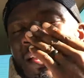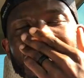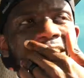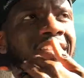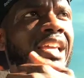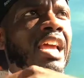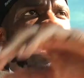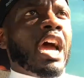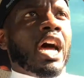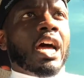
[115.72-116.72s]
pace.
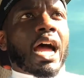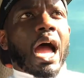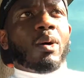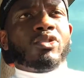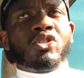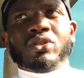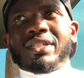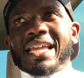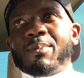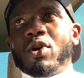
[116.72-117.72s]
I was doing
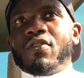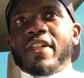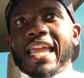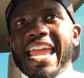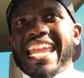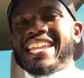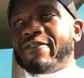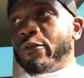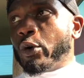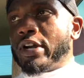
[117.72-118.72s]
like more of like an
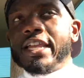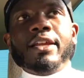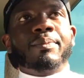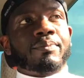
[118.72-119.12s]
8:40.